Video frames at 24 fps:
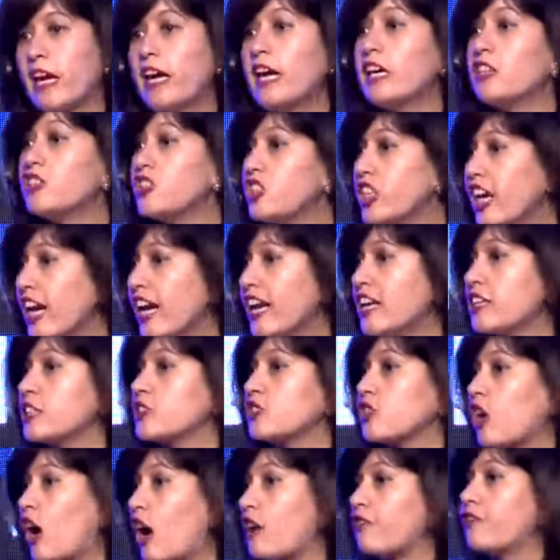Change is
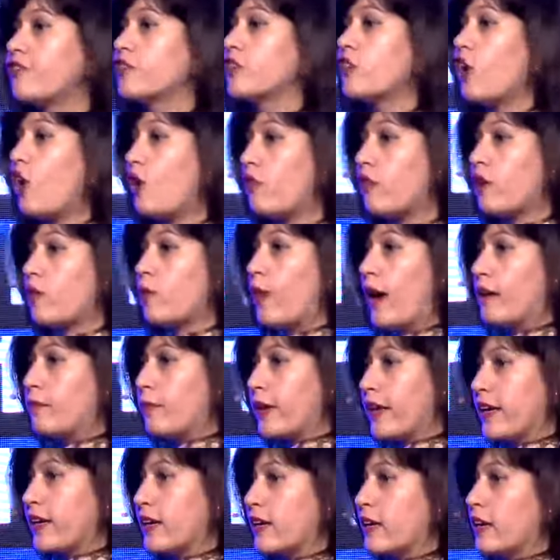often
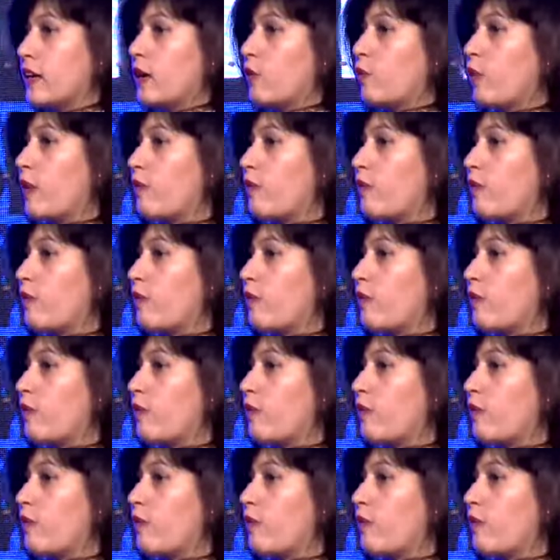overwhelming when